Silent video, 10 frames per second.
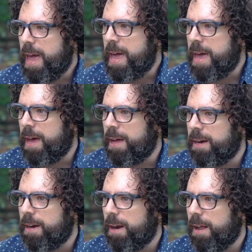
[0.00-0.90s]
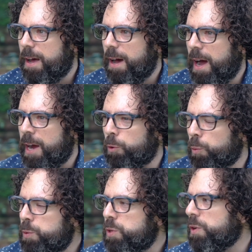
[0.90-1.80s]
and I
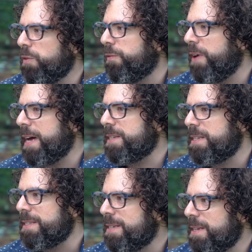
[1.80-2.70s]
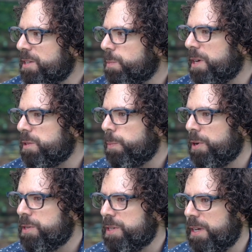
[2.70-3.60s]
grew so fast in 6 months,
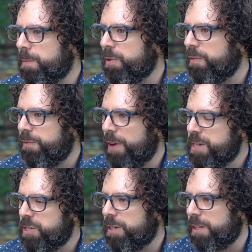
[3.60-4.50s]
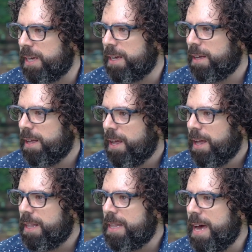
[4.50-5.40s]
personally and professionally.
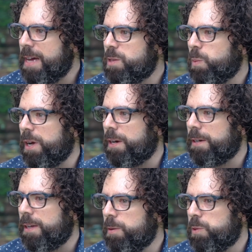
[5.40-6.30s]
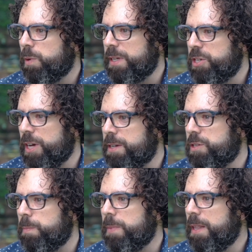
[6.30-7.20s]
That's when he was really
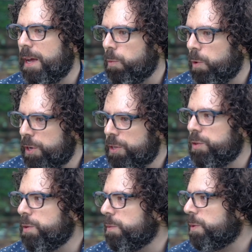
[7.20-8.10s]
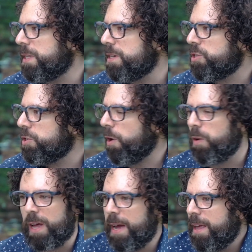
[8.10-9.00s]
challenging me, like, what are you doing with this
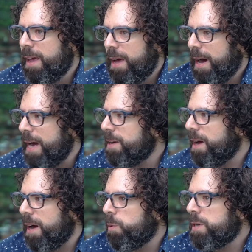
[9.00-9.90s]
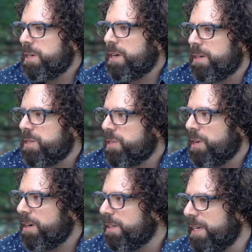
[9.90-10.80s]
show? I wasn't gonna
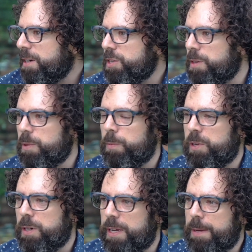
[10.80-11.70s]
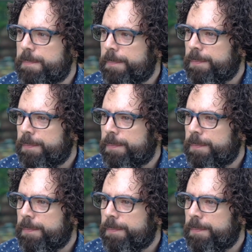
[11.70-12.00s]
start a leadership community,